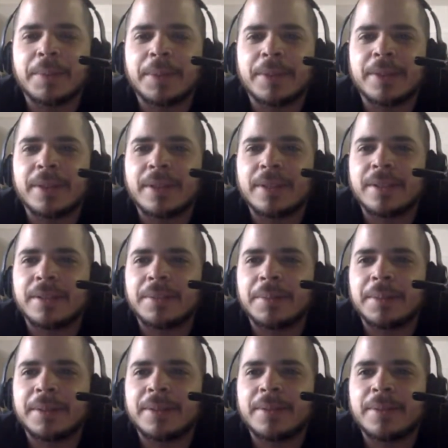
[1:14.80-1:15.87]
beard on a little bit,
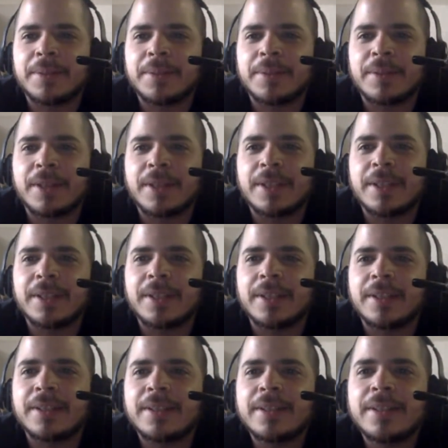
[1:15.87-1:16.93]
whatever I can get.
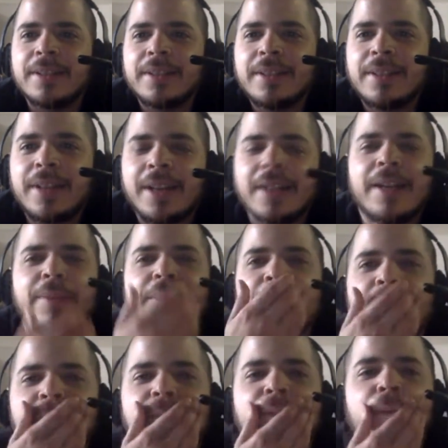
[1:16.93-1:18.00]
I can never yeah.
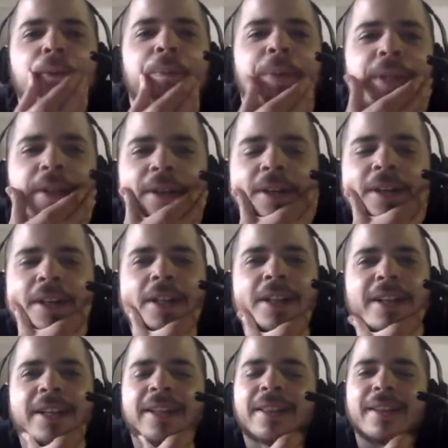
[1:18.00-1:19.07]
get a full beard. I
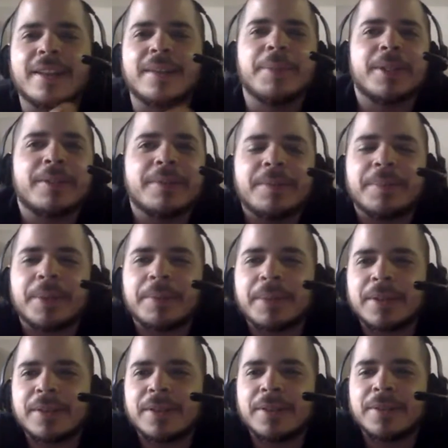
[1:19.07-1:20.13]
hate that about about
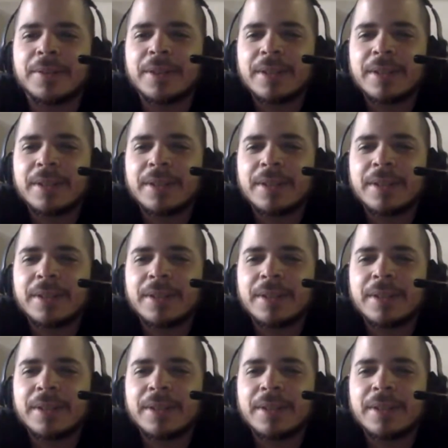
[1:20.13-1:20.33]
myself.